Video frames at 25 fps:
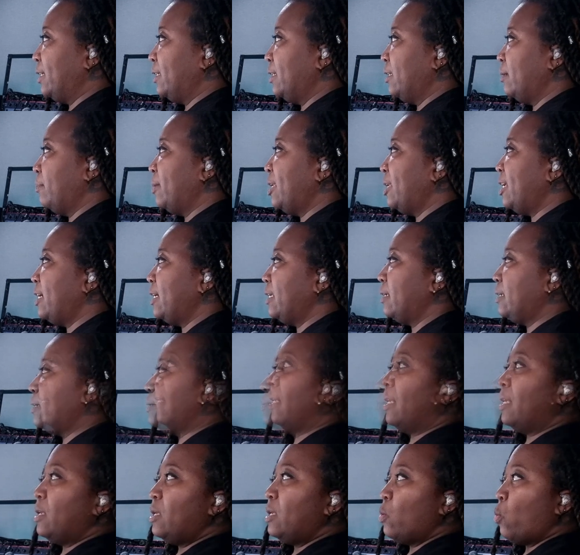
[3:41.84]
a minute.
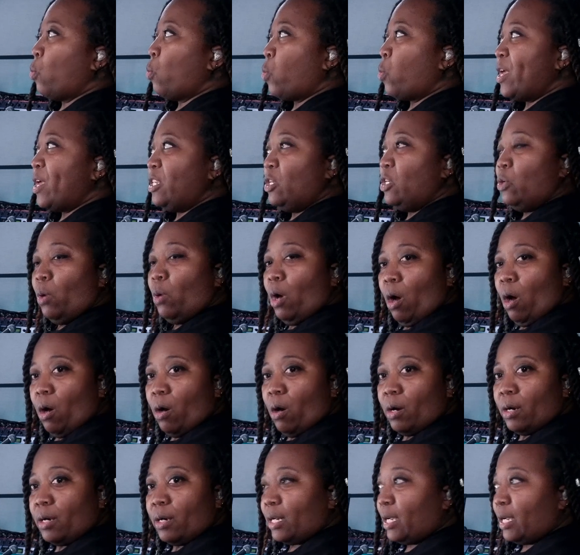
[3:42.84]
When you are